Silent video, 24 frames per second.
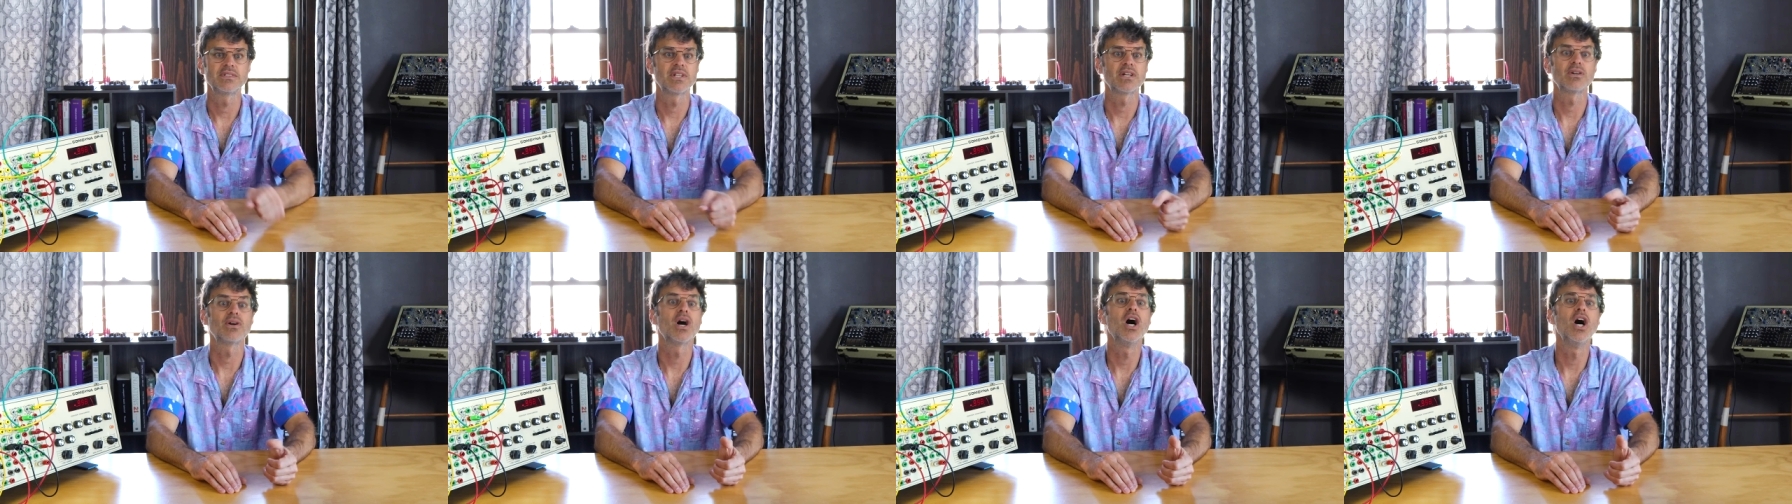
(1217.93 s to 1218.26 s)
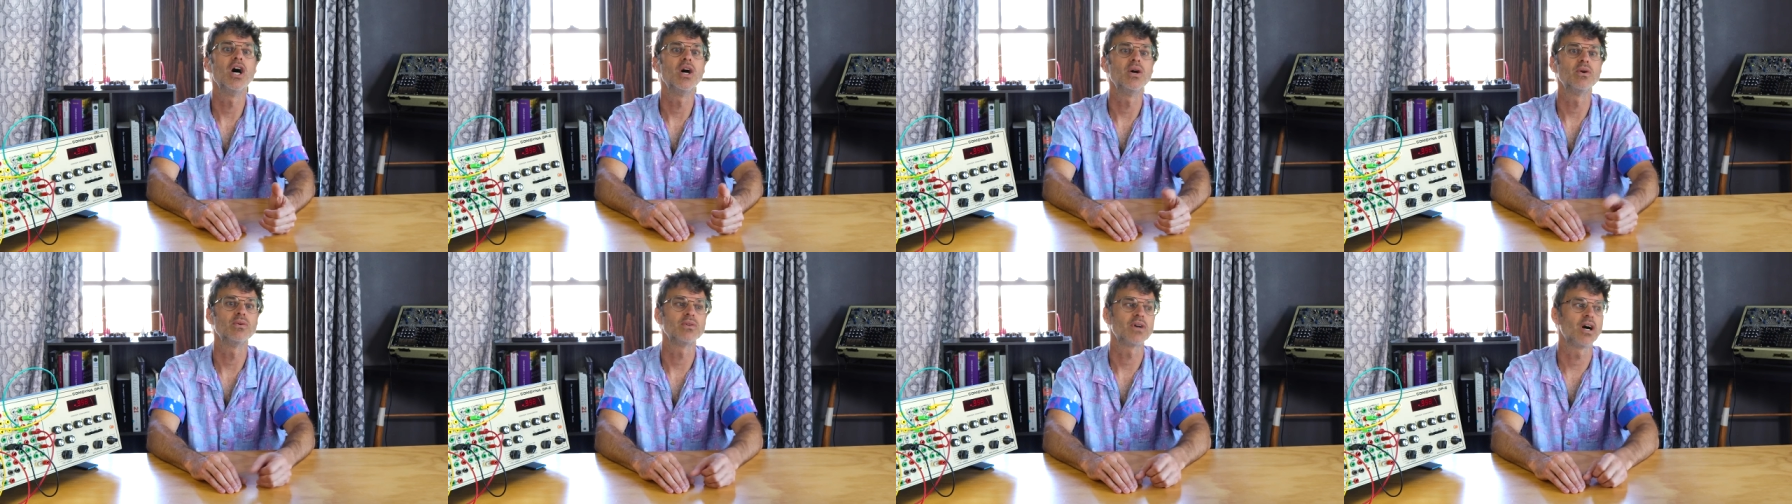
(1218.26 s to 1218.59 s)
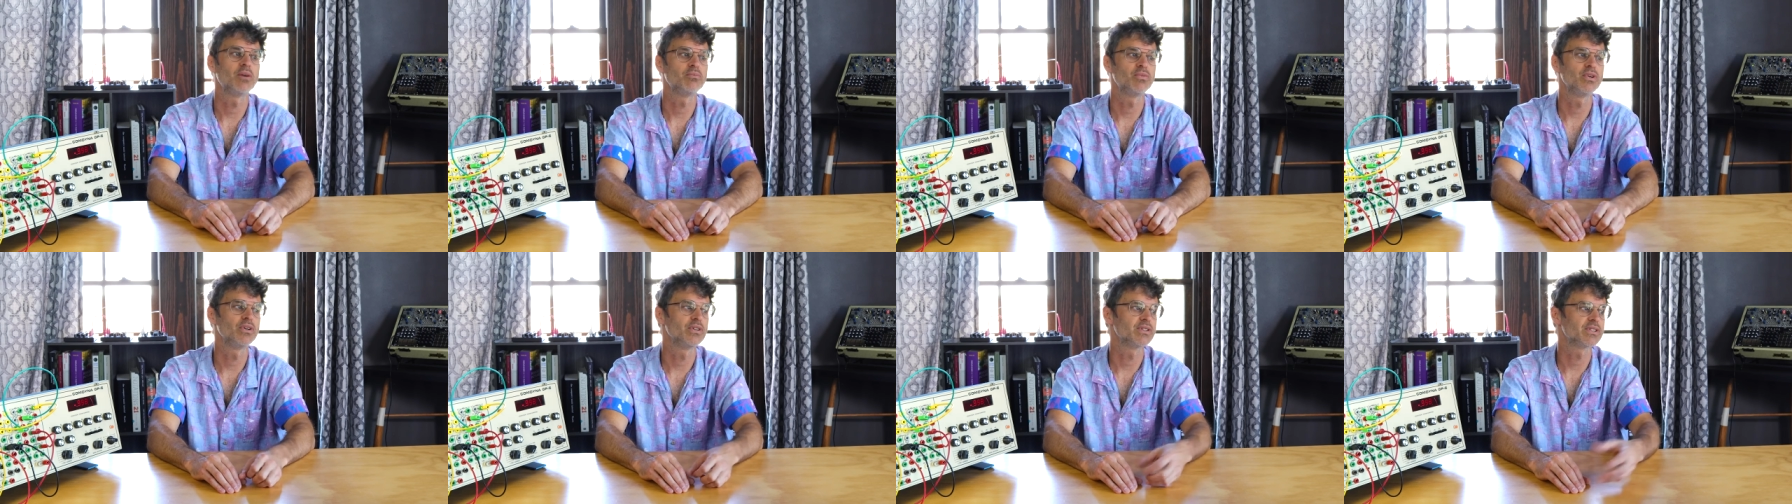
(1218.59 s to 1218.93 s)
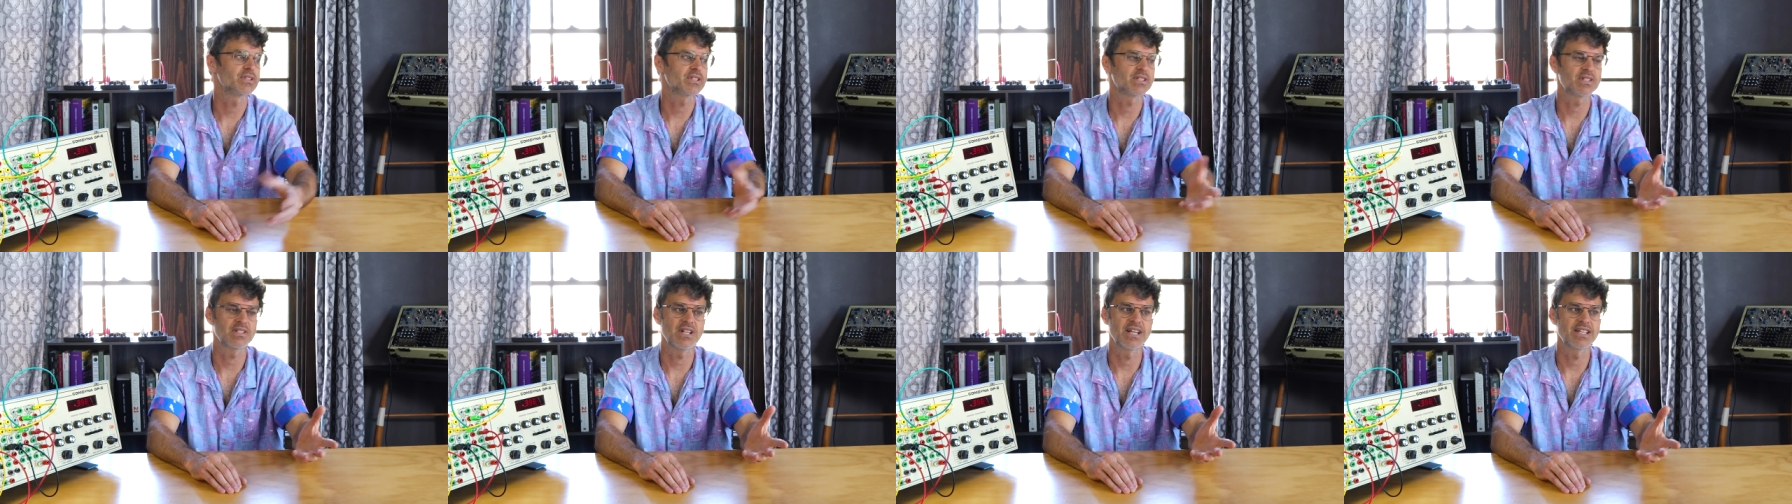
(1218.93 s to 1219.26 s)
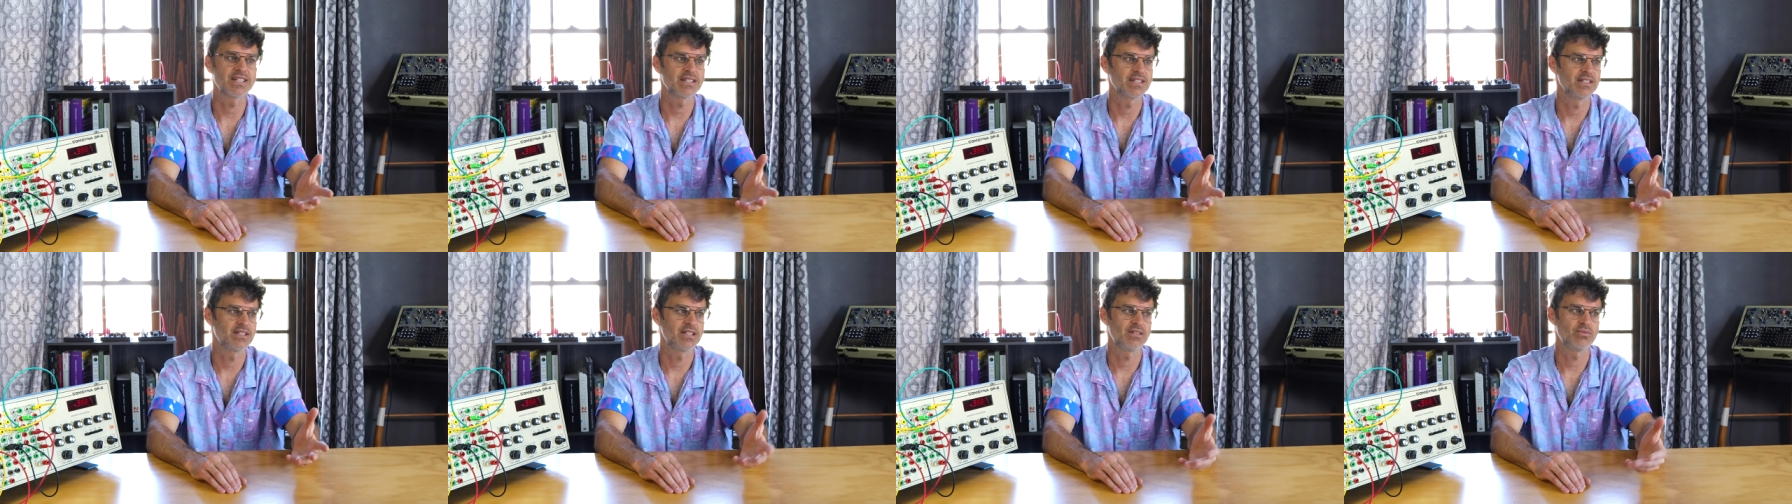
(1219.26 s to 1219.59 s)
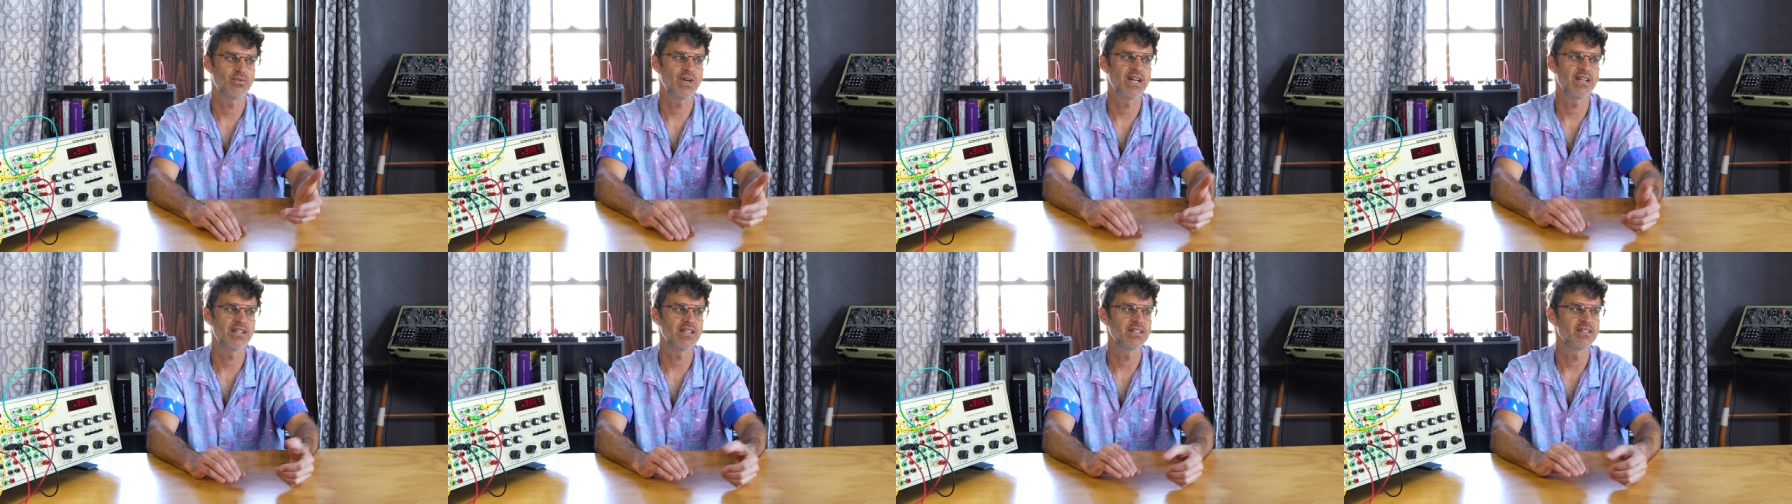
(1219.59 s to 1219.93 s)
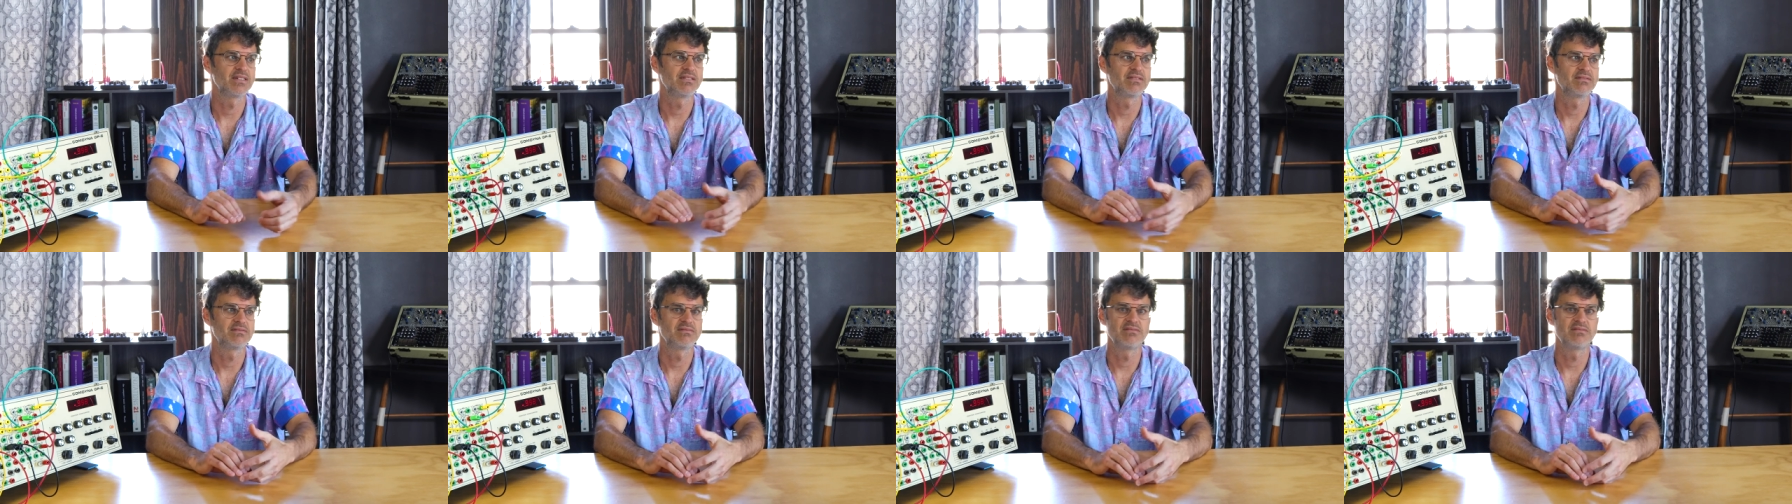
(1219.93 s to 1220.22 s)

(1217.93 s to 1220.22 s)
their own, almost like in the way that